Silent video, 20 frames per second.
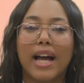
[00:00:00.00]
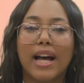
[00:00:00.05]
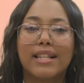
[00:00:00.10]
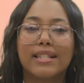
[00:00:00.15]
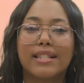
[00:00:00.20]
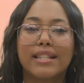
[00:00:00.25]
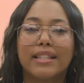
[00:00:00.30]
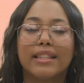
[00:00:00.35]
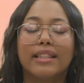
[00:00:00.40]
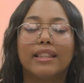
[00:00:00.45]

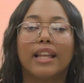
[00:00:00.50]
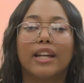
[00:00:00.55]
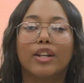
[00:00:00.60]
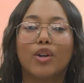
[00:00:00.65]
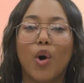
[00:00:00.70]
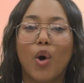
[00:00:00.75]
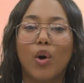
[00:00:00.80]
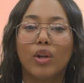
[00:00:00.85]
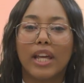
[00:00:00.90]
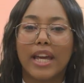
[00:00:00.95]
acid, like
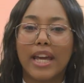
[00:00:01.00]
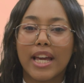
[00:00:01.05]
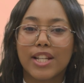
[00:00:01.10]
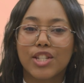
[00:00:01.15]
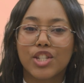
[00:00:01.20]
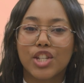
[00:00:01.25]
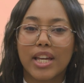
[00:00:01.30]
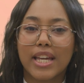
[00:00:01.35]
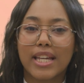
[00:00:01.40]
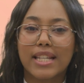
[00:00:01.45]
all
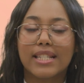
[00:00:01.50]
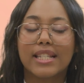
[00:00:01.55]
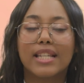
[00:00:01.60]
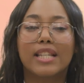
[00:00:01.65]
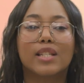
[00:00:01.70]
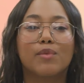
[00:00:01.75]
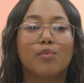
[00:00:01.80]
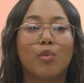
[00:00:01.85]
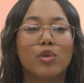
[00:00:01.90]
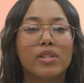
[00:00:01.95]
AHAs,
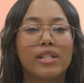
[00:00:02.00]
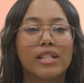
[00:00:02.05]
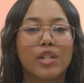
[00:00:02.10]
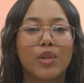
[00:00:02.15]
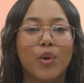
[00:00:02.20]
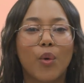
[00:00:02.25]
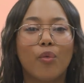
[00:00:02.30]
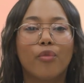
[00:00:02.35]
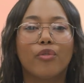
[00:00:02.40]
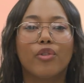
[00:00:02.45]
is mostly
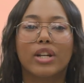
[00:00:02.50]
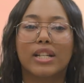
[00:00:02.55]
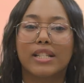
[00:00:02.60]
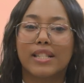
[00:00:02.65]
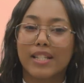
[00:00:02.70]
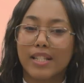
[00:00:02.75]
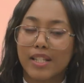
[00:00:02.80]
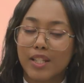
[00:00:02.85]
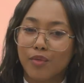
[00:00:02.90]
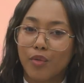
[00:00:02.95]
known for
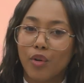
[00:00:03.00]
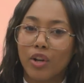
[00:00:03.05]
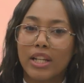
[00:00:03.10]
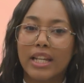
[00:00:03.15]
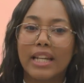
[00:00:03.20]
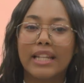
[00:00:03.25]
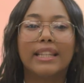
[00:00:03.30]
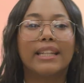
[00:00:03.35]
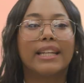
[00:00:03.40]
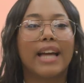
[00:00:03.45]
its
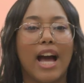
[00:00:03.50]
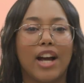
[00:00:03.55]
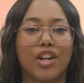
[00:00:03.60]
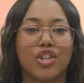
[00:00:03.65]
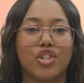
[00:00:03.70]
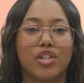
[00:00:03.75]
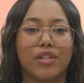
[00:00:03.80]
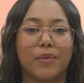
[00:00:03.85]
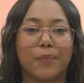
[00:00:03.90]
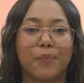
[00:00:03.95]
exfoliating
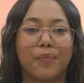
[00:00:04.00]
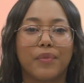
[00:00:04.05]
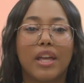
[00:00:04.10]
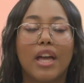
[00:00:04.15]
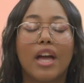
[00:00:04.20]
action.